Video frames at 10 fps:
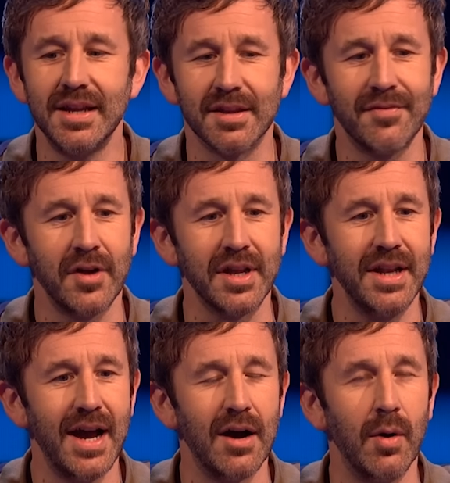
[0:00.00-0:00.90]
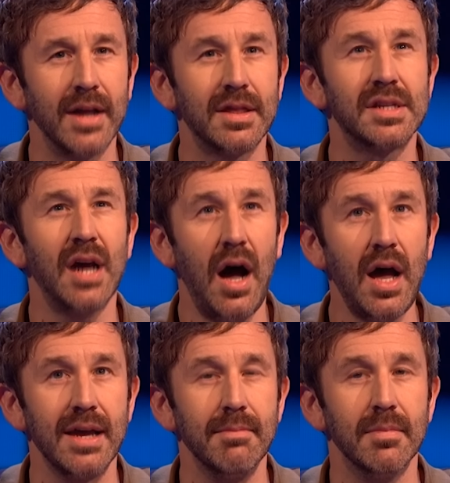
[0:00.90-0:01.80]
it as funny now. At the
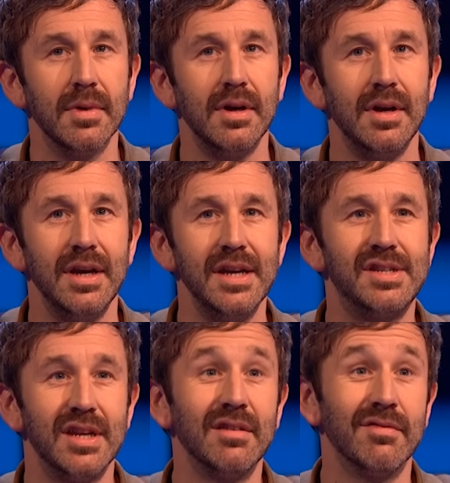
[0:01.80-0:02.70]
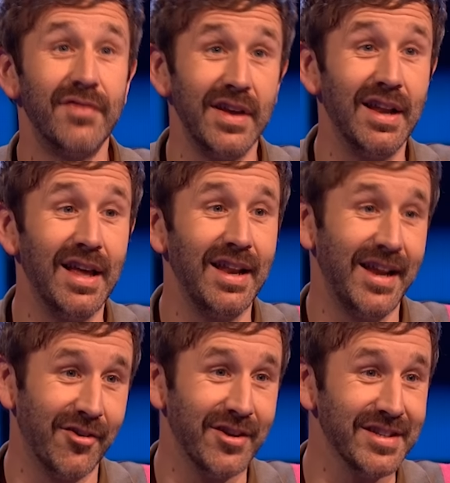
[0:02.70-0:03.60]
time, it didn't feel
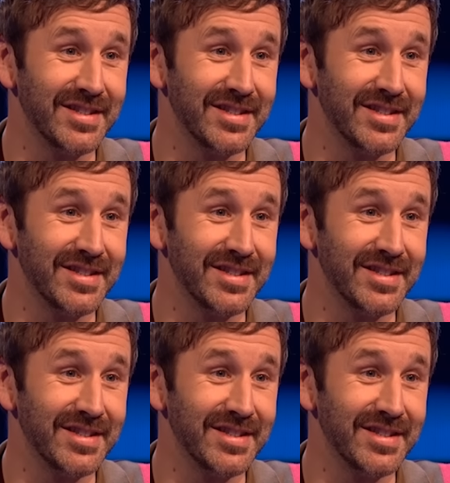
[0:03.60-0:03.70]
hilarious.